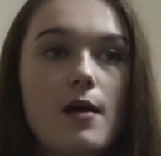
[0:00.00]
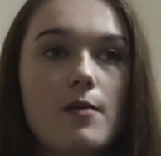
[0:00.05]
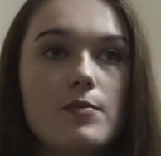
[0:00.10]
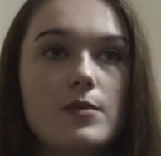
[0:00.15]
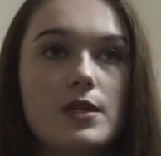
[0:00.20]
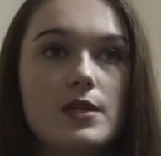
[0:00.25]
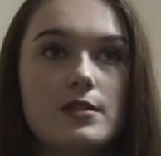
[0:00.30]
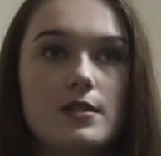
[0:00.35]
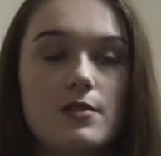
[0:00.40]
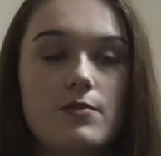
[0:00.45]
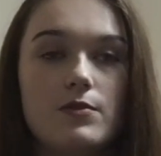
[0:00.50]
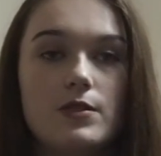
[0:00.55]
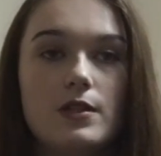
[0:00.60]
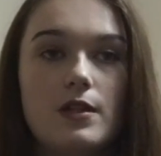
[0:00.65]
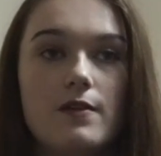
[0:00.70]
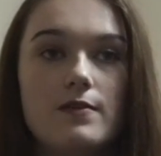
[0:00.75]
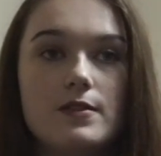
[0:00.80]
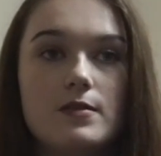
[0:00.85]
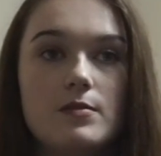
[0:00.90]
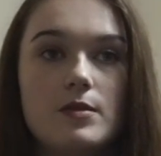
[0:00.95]
because I would
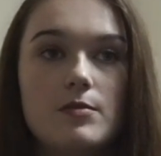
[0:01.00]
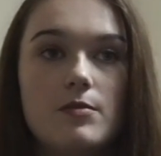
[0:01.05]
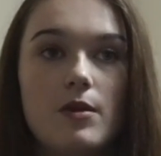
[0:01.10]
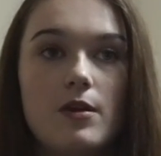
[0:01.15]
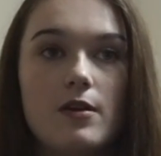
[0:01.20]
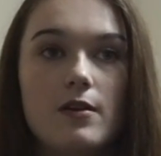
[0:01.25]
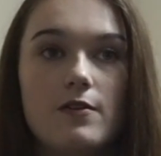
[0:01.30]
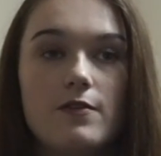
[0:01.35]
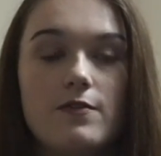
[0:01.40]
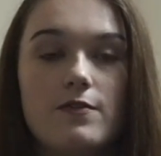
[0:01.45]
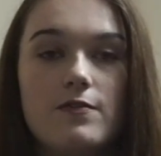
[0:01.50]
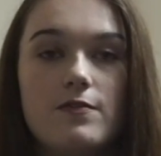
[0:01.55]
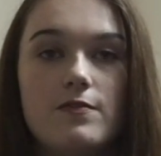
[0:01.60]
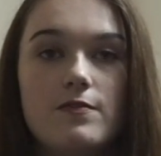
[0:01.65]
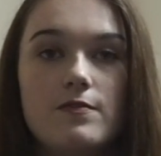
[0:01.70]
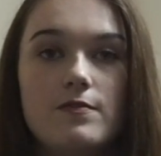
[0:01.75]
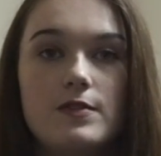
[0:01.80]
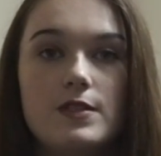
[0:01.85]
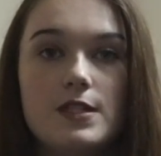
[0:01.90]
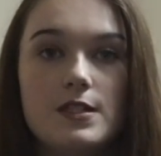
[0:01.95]
love to be part
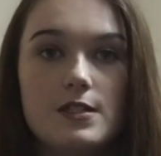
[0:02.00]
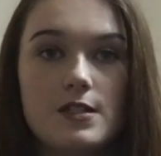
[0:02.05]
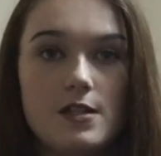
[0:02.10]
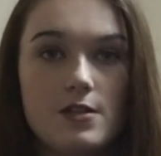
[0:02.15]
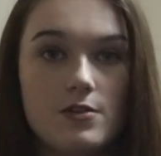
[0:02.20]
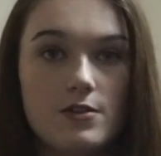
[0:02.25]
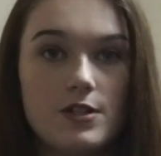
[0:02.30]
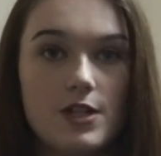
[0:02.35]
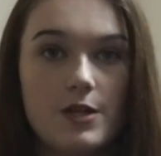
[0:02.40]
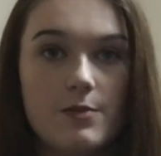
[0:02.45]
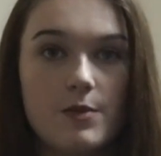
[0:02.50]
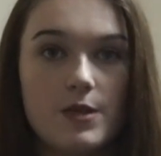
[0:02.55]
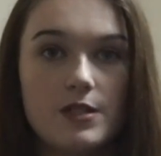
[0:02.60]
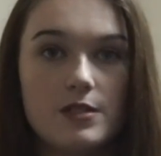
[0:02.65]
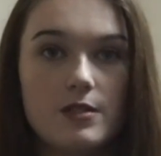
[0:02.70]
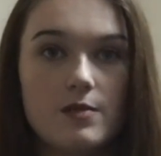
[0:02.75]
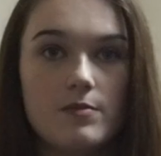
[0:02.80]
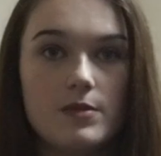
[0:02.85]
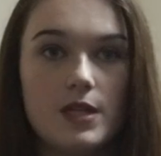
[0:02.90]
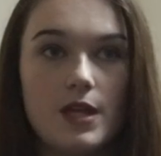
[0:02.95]
of Disney Entertainment
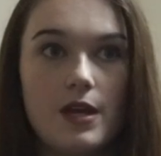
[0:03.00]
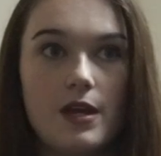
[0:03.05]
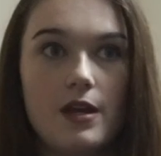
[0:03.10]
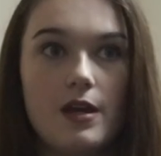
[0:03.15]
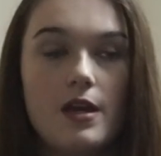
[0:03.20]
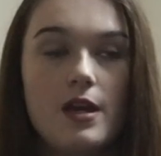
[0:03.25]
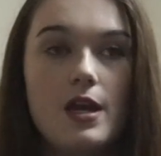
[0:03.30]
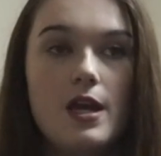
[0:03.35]
someday.